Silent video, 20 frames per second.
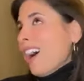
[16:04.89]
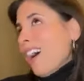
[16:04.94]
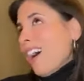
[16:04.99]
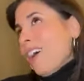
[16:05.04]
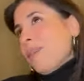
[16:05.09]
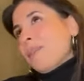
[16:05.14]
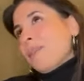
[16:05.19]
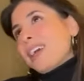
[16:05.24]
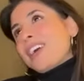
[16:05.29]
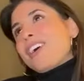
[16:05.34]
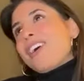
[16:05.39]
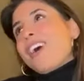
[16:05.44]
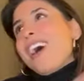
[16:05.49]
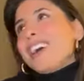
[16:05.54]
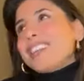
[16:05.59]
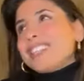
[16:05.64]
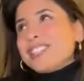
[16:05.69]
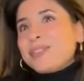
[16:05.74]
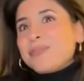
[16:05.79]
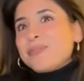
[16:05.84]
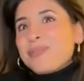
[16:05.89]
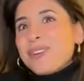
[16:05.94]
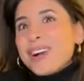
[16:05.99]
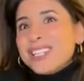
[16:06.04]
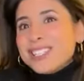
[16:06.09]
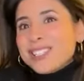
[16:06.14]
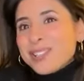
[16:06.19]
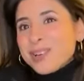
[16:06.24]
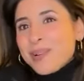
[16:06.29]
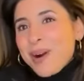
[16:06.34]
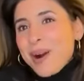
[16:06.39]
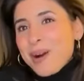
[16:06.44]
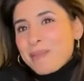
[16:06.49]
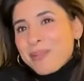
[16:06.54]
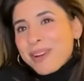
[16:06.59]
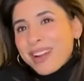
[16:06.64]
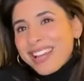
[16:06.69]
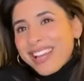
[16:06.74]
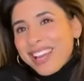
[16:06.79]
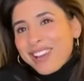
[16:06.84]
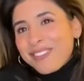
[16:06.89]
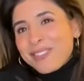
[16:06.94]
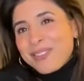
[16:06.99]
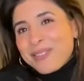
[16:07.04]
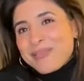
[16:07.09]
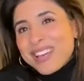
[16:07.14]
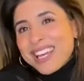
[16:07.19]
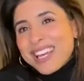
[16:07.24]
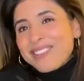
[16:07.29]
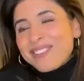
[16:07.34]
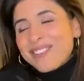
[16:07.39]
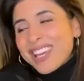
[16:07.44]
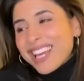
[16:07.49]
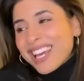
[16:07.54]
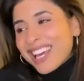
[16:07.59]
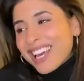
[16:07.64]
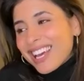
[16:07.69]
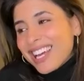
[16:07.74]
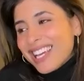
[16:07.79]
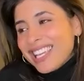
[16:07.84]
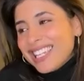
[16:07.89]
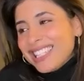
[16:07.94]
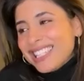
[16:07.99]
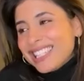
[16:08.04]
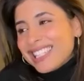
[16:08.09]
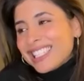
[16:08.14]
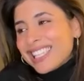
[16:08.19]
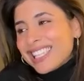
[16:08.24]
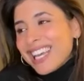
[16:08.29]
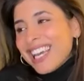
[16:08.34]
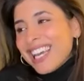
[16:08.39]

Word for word: Oh my gosh, it was so heartbreaking for me because